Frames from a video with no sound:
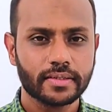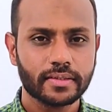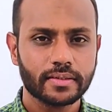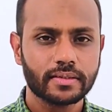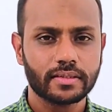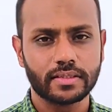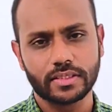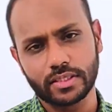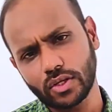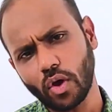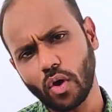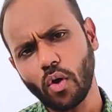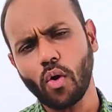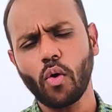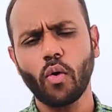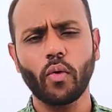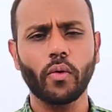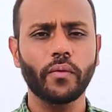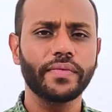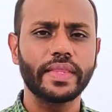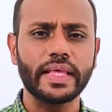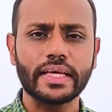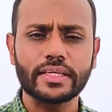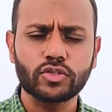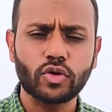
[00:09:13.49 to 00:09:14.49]

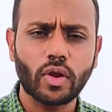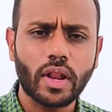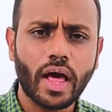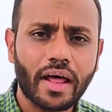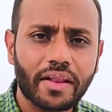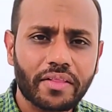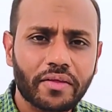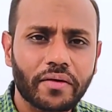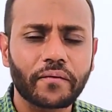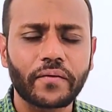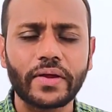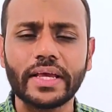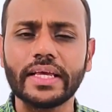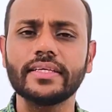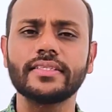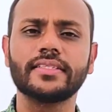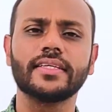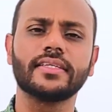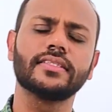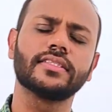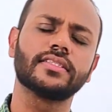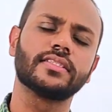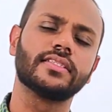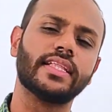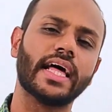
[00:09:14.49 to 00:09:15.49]
So these all are the
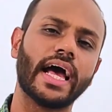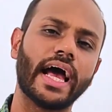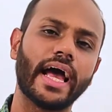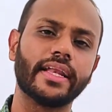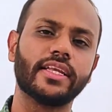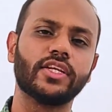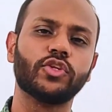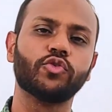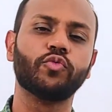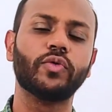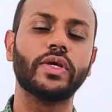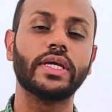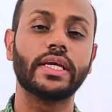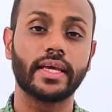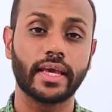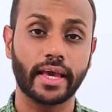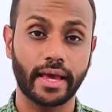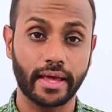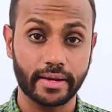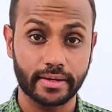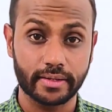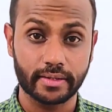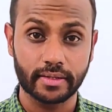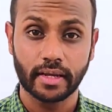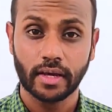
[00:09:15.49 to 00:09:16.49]
reasons that we
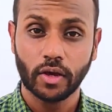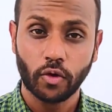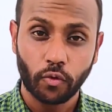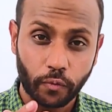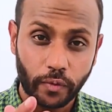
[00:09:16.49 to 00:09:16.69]
can